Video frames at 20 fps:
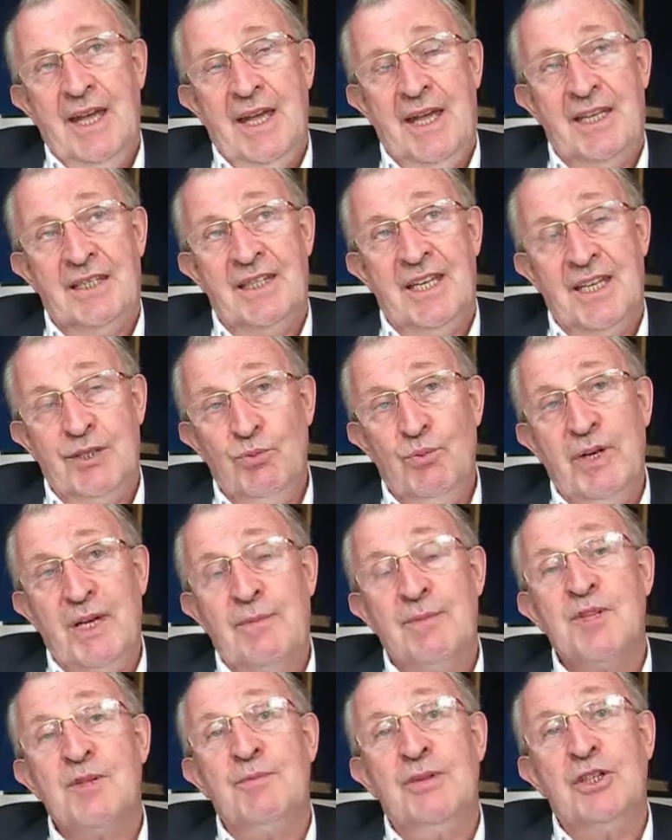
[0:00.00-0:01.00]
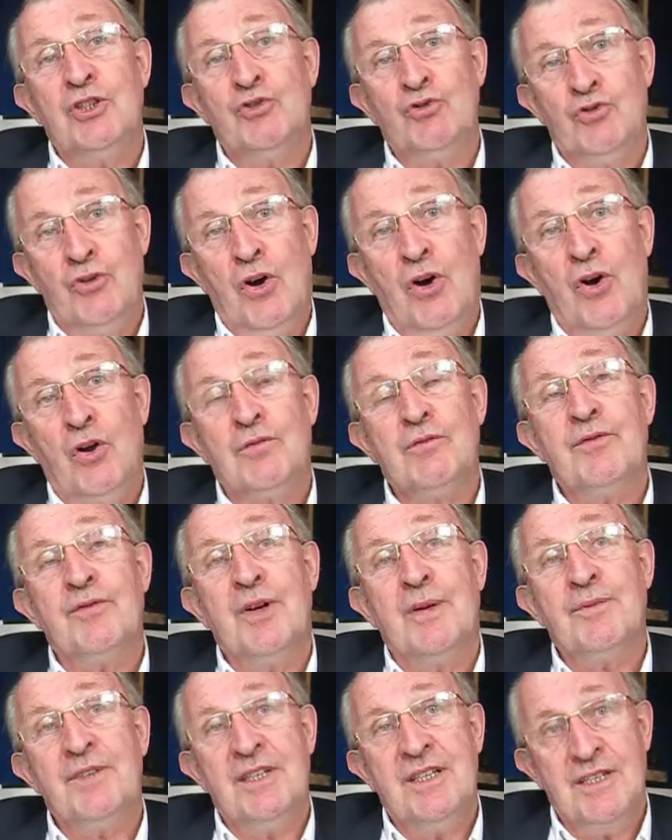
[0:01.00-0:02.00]
And that web is being drawn
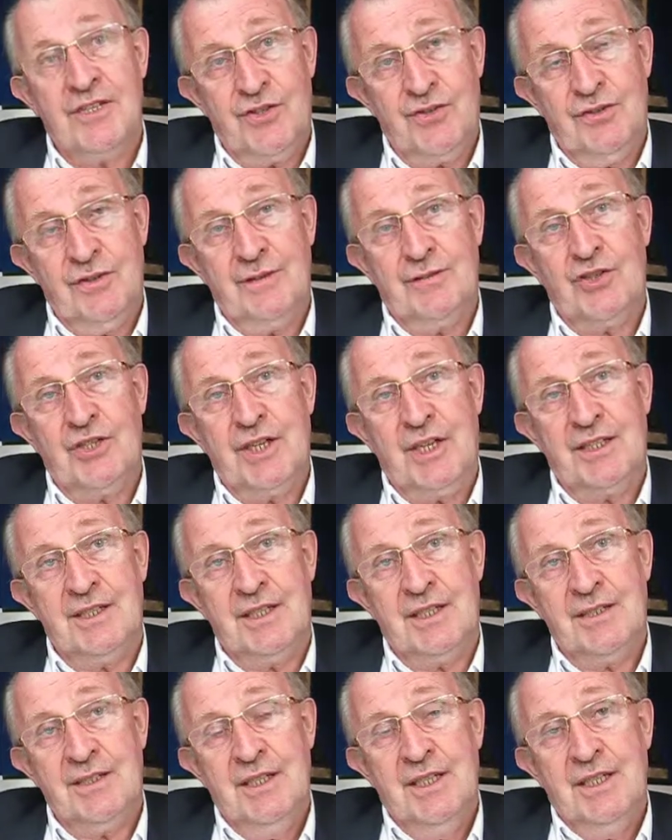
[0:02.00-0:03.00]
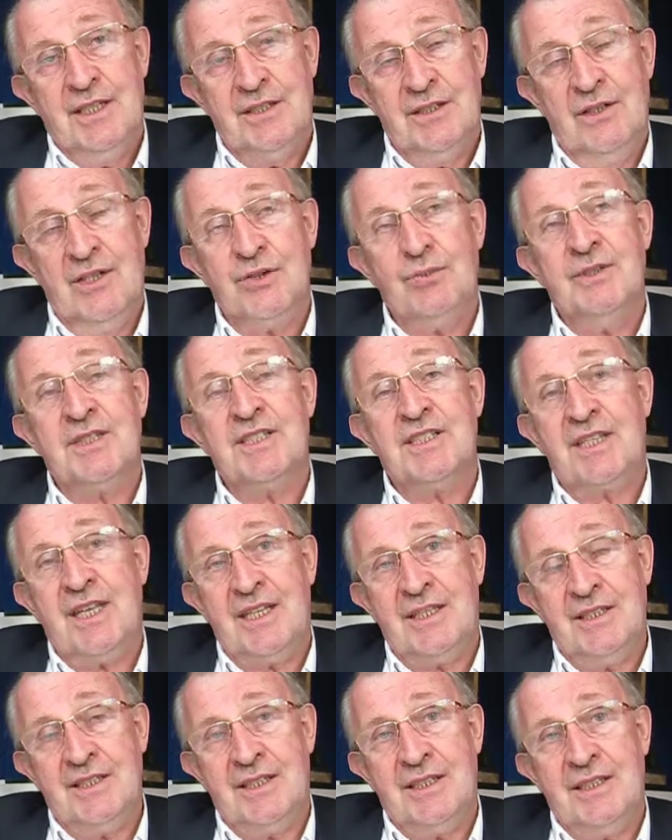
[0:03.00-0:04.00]
from the history of China,
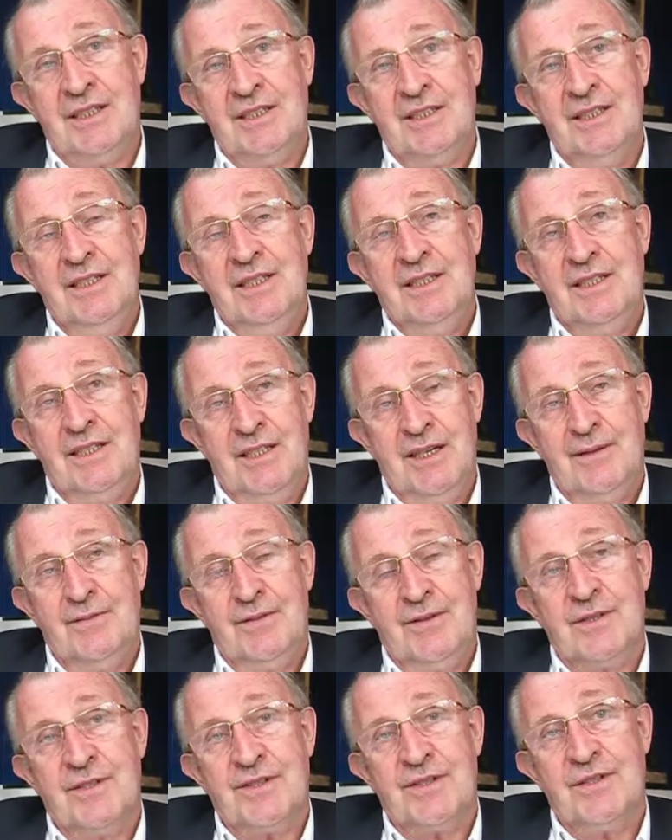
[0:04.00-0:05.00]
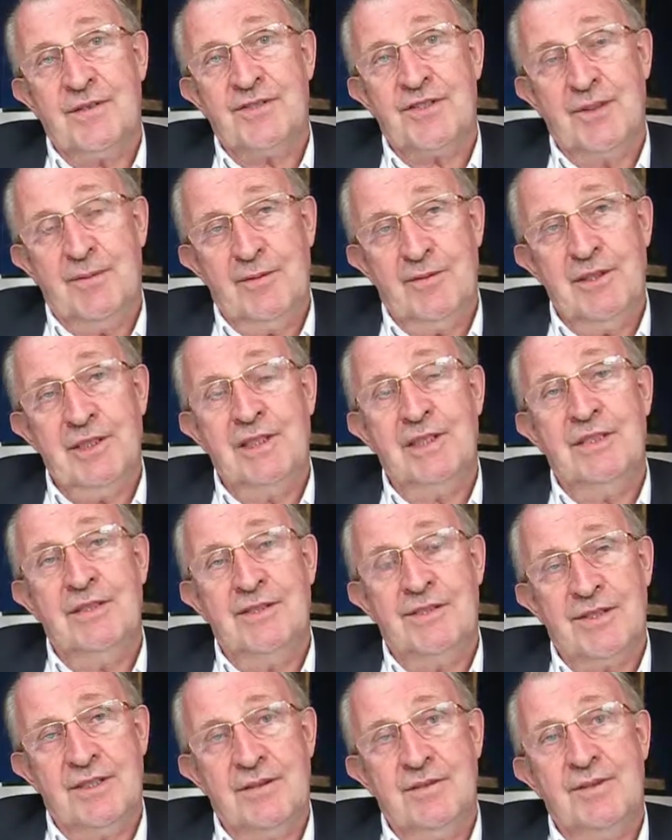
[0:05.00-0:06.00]
notwithstanding the efforts of some of the
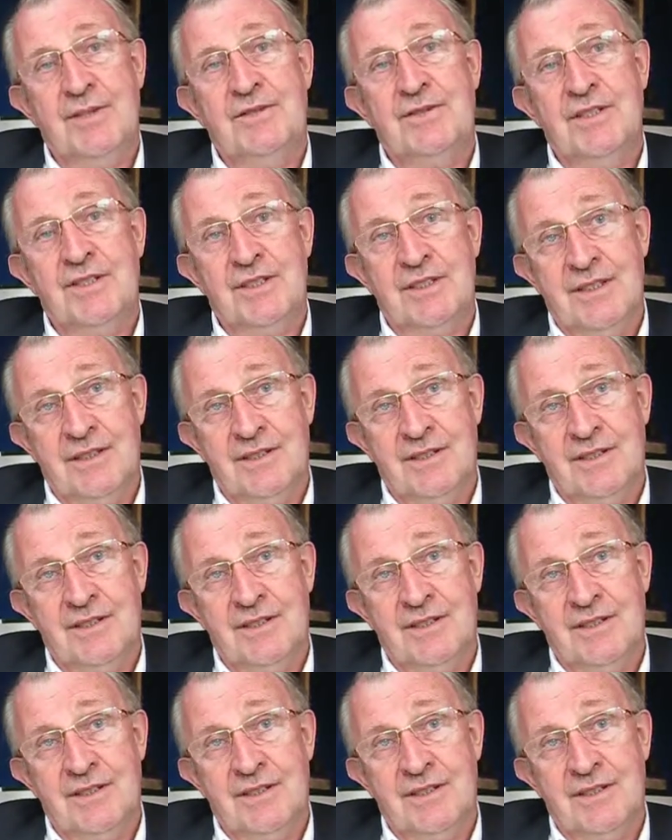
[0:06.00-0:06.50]
leaders in the 50s and the